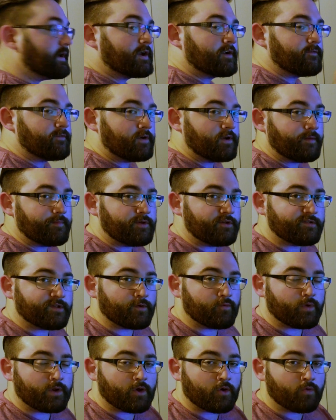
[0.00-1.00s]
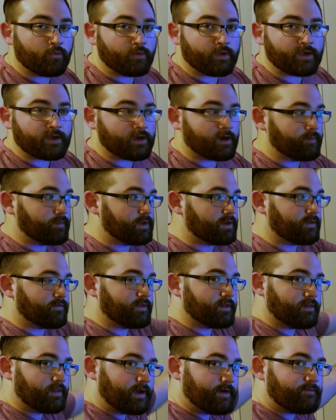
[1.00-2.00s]
microphone I'm using would only come
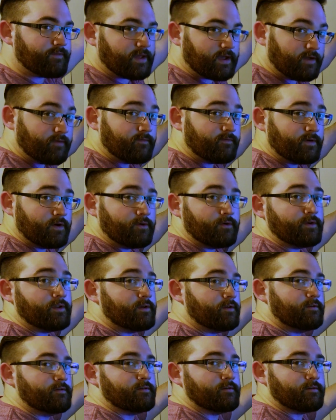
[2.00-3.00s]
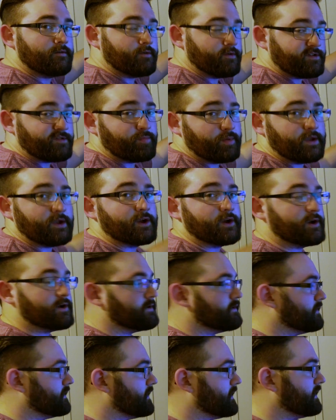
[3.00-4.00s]
in the left headphone or
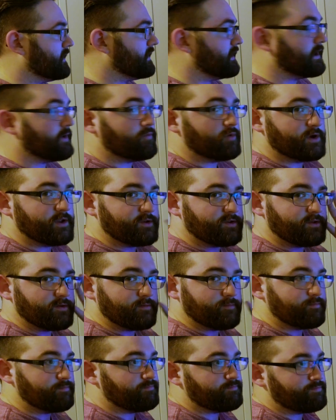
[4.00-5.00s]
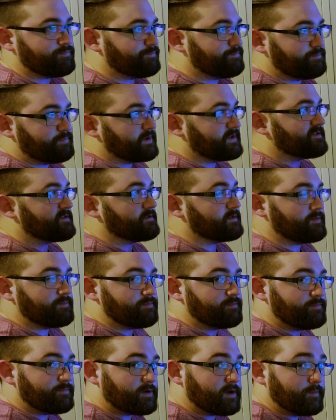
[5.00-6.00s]
speaker, and I want it to
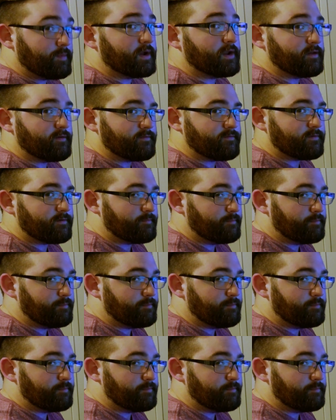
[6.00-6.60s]
basically come out